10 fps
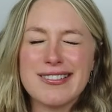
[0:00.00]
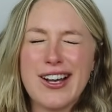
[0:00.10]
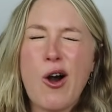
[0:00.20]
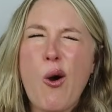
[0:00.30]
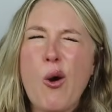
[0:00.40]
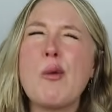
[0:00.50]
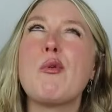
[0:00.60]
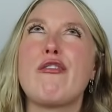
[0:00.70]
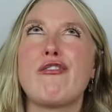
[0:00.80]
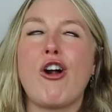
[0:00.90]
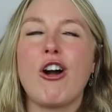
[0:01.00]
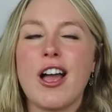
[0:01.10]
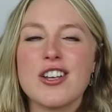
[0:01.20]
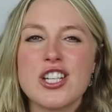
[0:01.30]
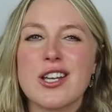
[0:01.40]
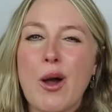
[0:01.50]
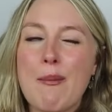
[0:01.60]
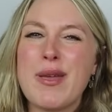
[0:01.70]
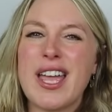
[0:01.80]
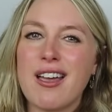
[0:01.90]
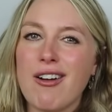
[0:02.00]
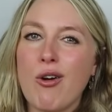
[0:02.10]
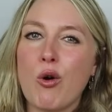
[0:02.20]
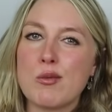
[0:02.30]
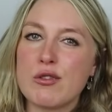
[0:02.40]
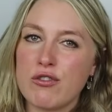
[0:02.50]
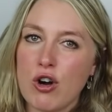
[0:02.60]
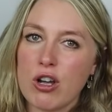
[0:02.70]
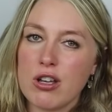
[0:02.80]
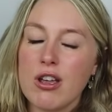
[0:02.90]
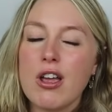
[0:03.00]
a horrible frog actually, quite a big horrible frog.